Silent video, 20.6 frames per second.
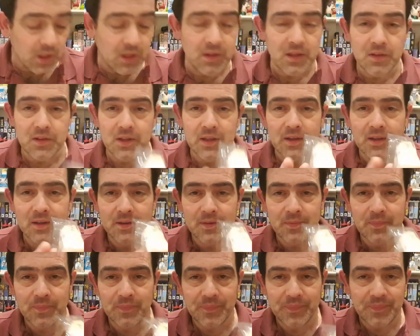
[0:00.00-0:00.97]
And then the
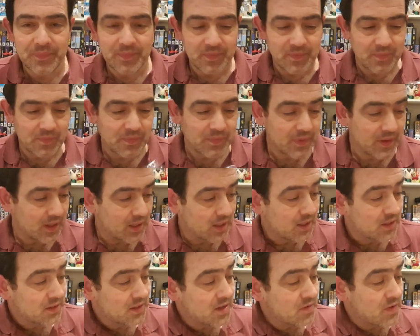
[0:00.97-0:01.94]

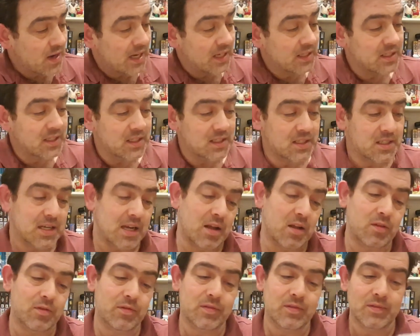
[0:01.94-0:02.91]
device
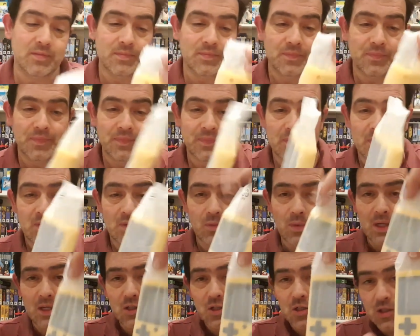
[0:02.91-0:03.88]
itself,
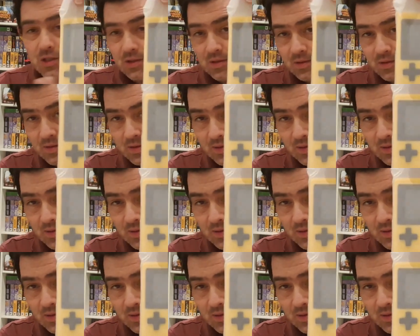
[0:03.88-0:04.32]
which